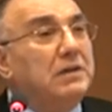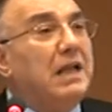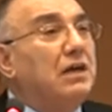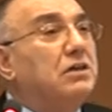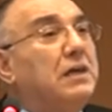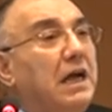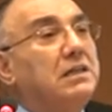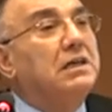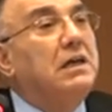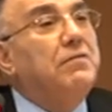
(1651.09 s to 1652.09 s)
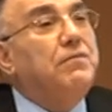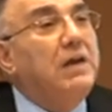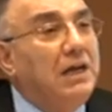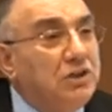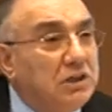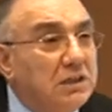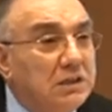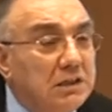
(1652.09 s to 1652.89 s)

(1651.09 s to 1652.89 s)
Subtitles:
than creating inflation